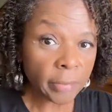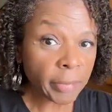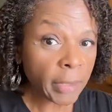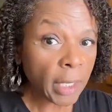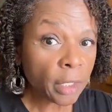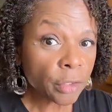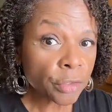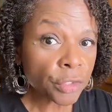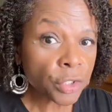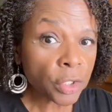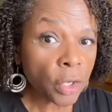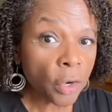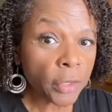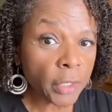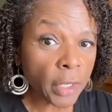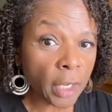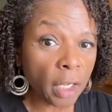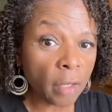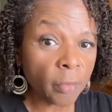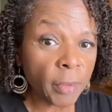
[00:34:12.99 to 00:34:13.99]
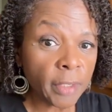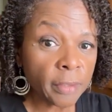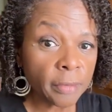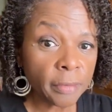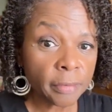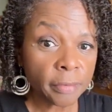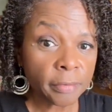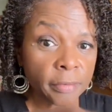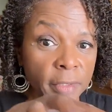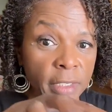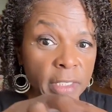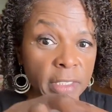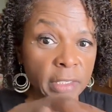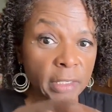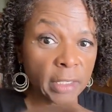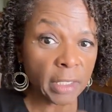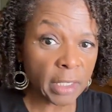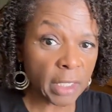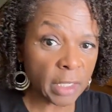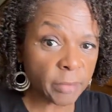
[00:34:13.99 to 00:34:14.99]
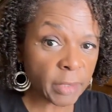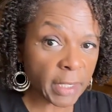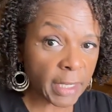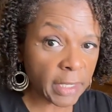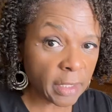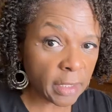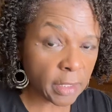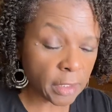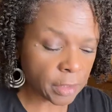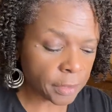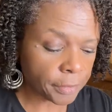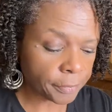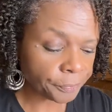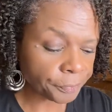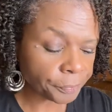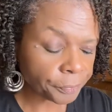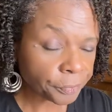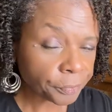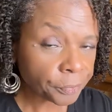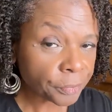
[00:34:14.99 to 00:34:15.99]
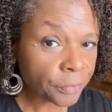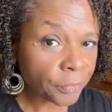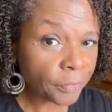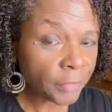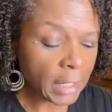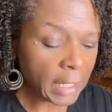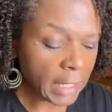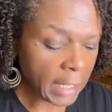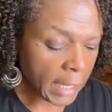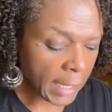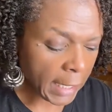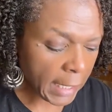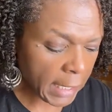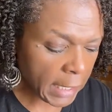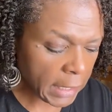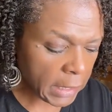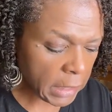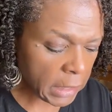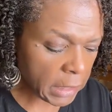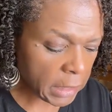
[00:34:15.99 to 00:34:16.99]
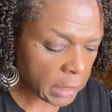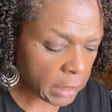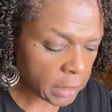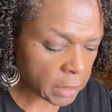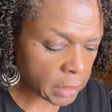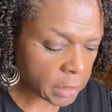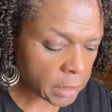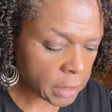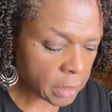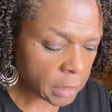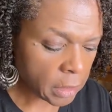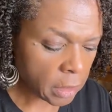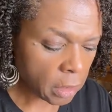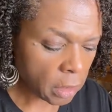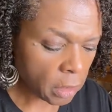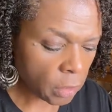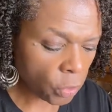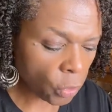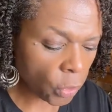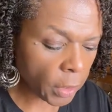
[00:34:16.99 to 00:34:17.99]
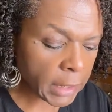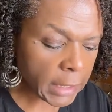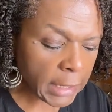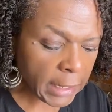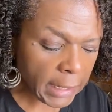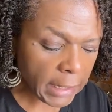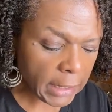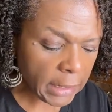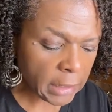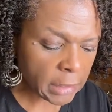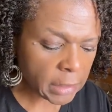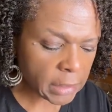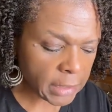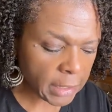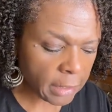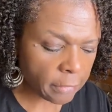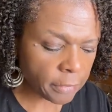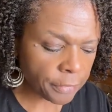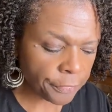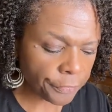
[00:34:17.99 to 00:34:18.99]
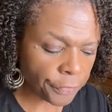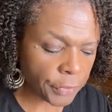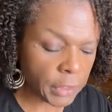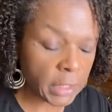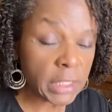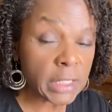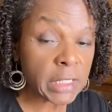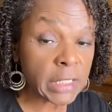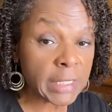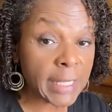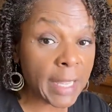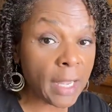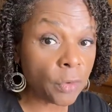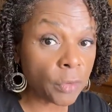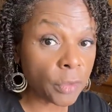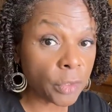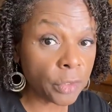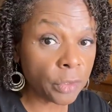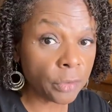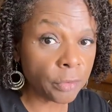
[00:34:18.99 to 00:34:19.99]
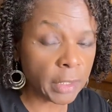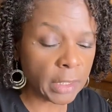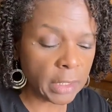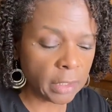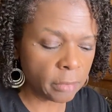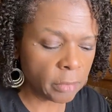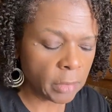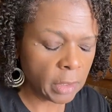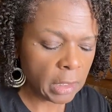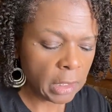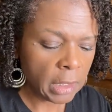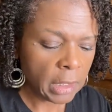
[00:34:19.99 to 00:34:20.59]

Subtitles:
I'm not going to show y'all, but it comes like this. And it is organic, dairy-free sour cream.